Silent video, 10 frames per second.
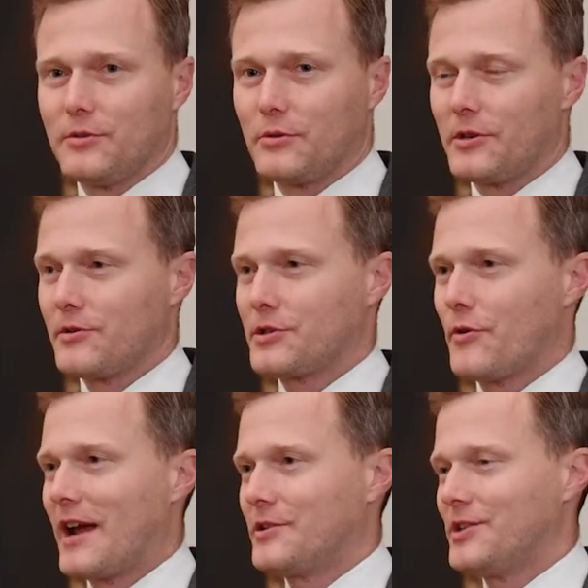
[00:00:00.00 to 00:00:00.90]
nuclear
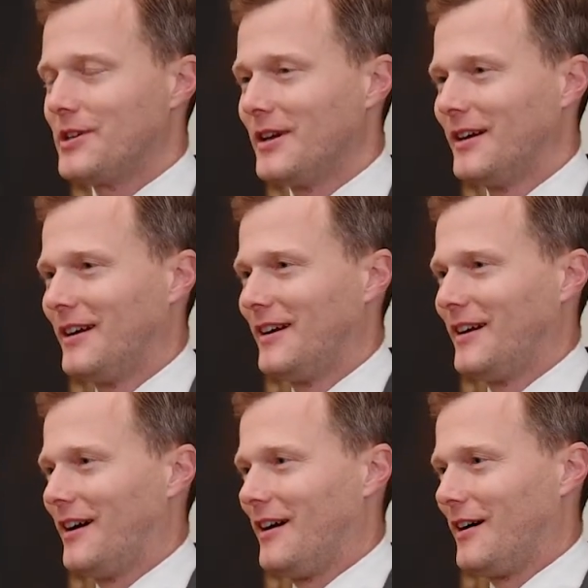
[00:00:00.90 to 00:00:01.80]
strategy
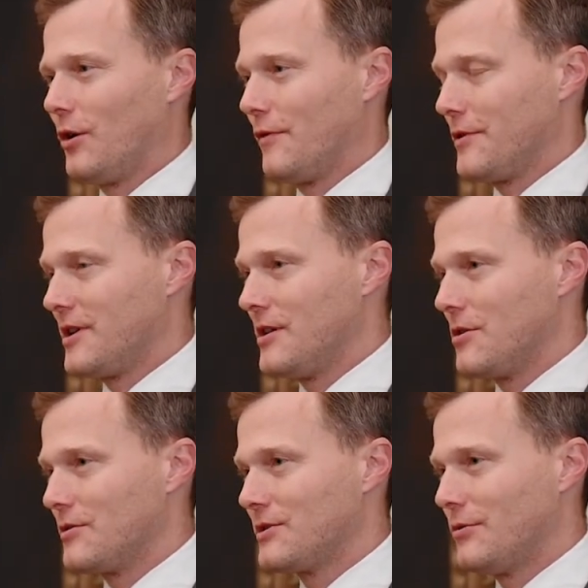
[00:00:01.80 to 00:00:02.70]
over the years.